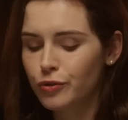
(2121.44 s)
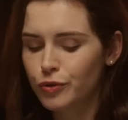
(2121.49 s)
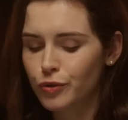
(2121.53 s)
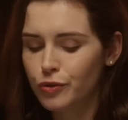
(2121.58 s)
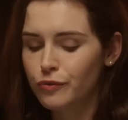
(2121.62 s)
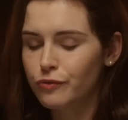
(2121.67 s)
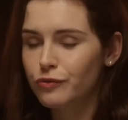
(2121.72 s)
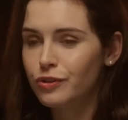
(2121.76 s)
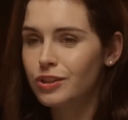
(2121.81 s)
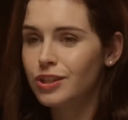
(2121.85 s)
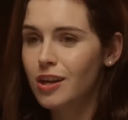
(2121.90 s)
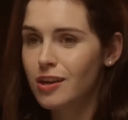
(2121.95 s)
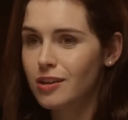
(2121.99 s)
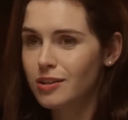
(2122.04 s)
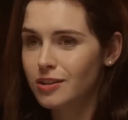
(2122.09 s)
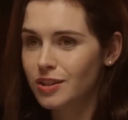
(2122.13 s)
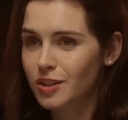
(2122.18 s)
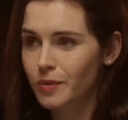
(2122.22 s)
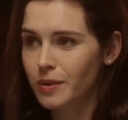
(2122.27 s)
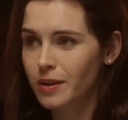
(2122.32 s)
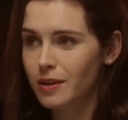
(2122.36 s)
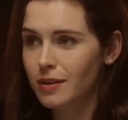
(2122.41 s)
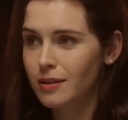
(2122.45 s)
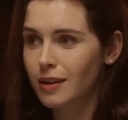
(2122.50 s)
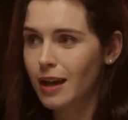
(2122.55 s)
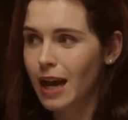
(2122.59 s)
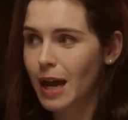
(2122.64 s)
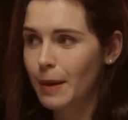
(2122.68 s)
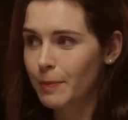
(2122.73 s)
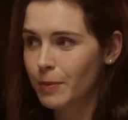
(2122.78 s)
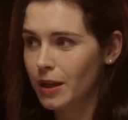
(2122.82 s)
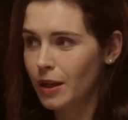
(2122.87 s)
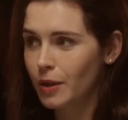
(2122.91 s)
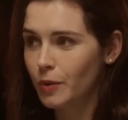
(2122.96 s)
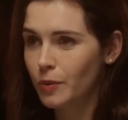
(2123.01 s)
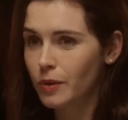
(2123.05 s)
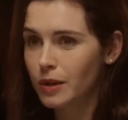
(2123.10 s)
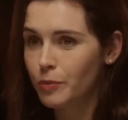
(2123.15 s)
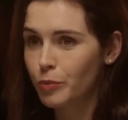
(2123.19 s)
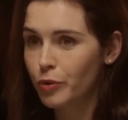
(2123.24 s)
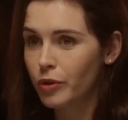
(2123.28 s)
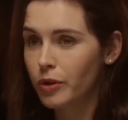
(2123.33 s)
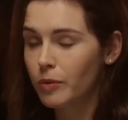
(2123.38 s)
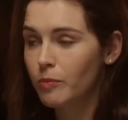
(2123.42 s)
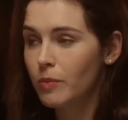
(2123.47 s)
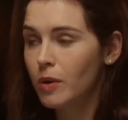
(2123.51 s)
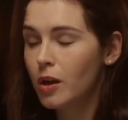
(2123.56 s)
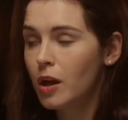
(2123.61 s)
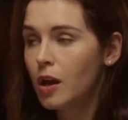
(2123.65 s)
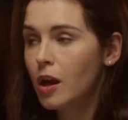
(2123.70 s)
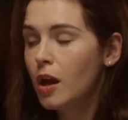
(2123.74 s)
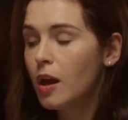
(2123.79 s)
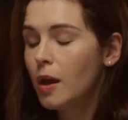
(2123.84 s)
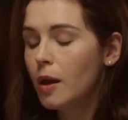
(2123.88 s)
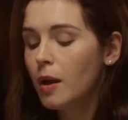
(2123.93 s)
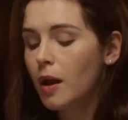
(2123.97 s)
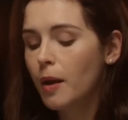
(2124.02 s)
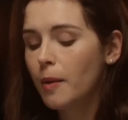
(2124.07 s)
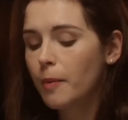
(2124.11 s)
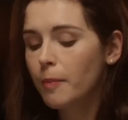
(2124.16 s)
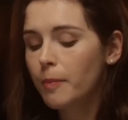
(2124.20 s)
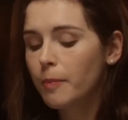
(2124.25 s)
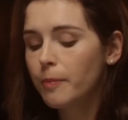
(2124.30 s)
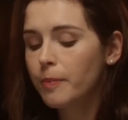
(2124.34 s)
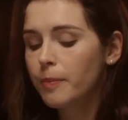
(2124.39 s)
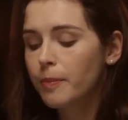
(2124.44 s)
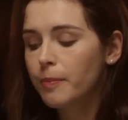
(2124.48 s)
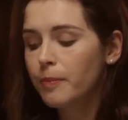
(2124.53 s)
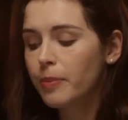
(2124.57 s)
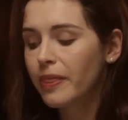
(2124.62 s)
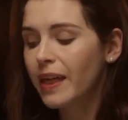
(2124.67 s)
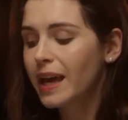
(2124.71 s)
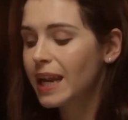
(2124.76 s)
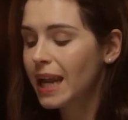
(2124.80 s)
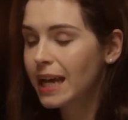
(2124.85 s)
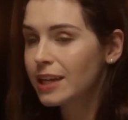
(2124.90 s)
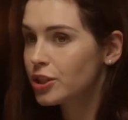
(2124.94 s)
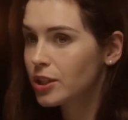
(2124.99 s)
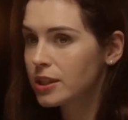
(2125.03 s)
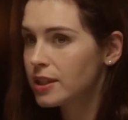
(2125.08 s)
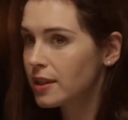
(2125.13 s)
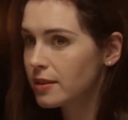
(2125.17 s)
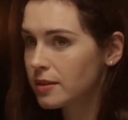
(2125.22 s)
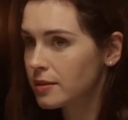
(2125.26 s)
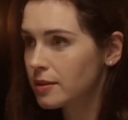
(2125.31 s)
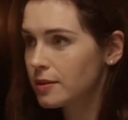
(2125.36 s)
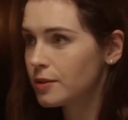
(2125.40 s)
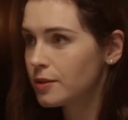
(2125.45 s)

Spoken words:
you sort of return to a happy equilibrium. But that actually doesn't